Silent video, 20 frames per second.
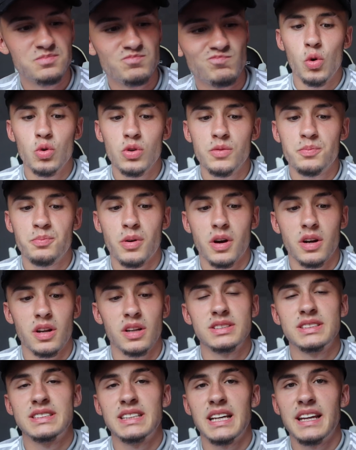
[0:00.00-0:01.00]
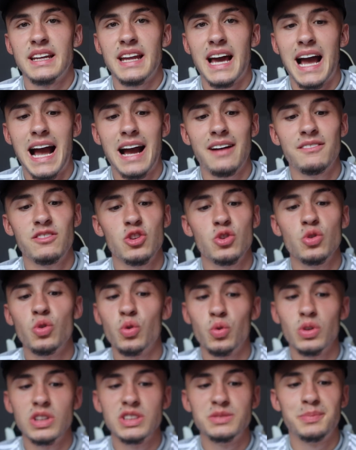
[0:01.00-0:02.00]
Old brother said, have you
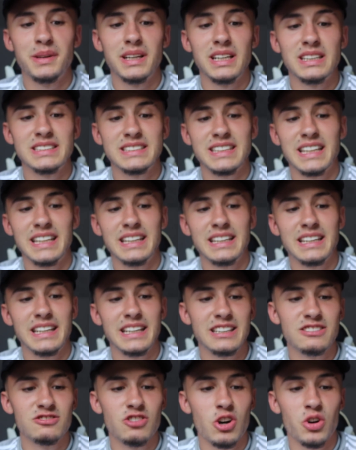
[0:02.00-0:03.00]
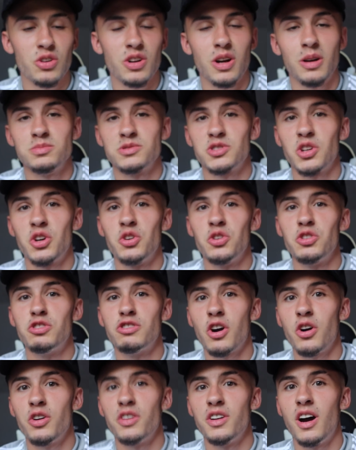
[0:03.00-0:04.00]
always been a skinny kid growing up? So
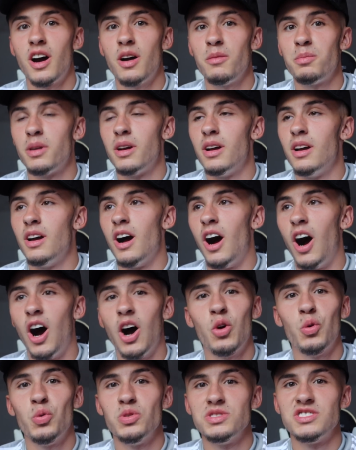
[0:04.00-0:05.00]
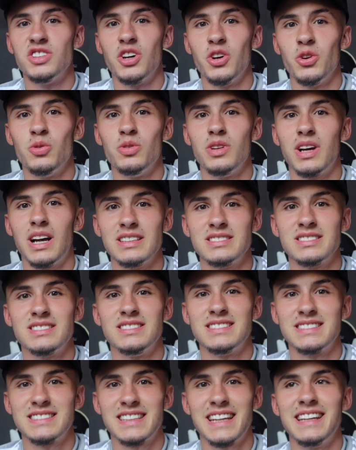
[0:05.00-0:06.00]
growing up, I was known as
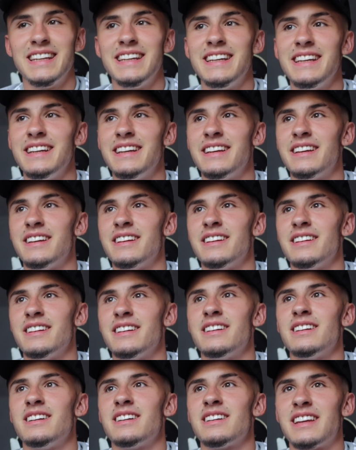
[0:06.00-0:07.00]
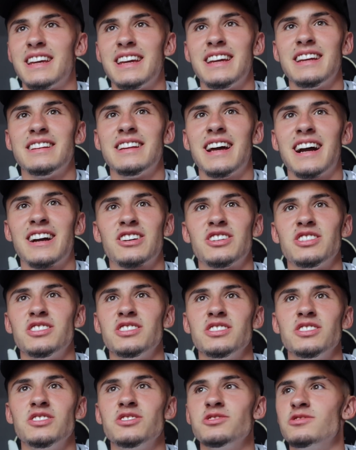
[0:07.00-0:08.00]
the skinny kid that
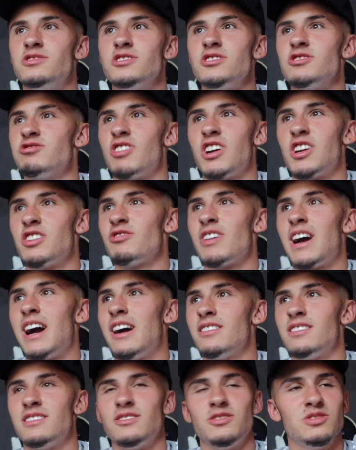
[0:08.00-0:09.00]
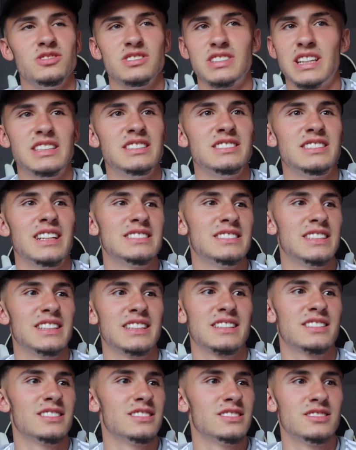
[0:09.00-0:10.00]
could just run around, was
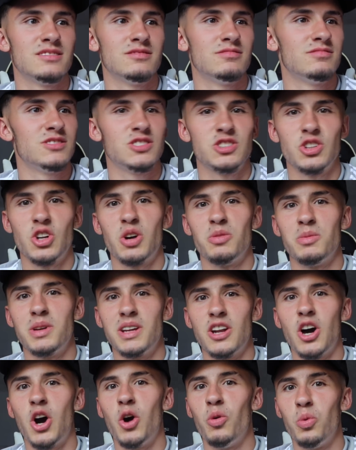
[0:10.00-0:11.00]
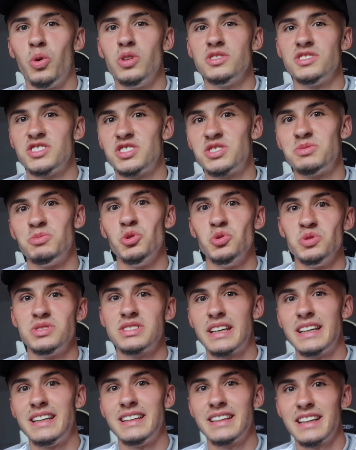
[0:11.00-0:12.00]
energetic, and do you know what I mean? I was a small
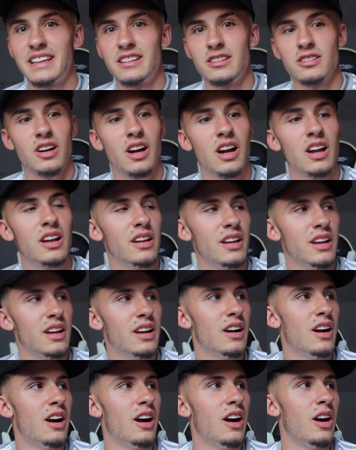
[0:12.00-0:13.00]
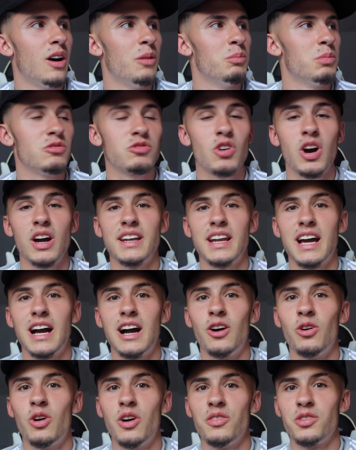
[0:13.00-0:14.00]
skinny kid, all right? But right
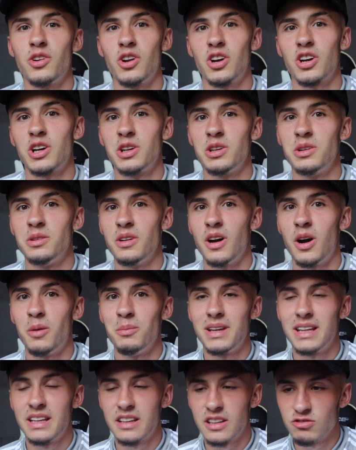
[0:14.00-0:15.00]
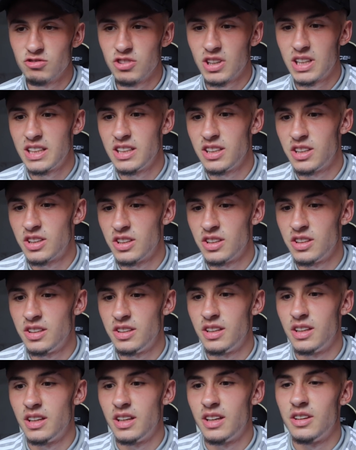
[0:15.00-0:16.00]
now, I feel like I'm in a really
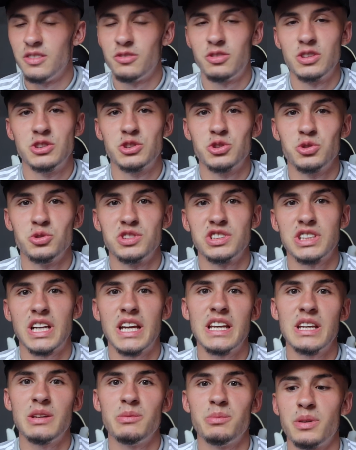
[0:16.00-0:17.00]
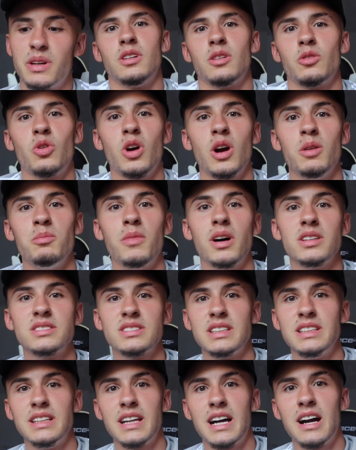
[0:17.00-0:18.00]
good physical shape. I'm quite
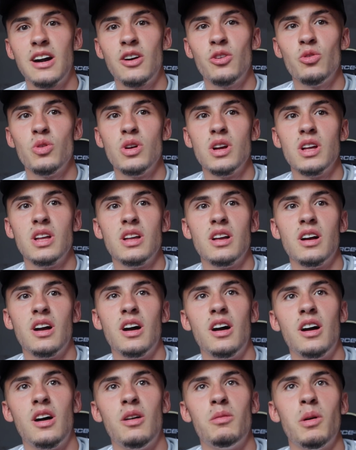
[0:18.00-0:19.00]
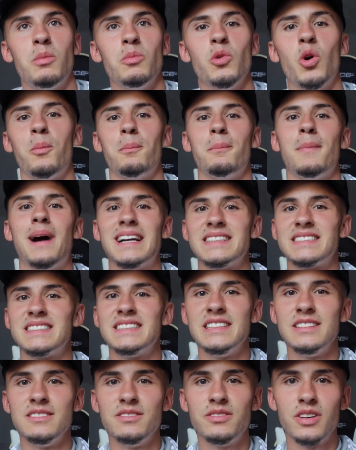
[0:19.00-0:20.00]
muscly now. I'm not
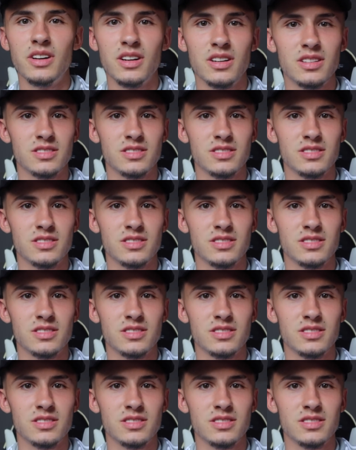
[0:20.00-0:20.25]
massive.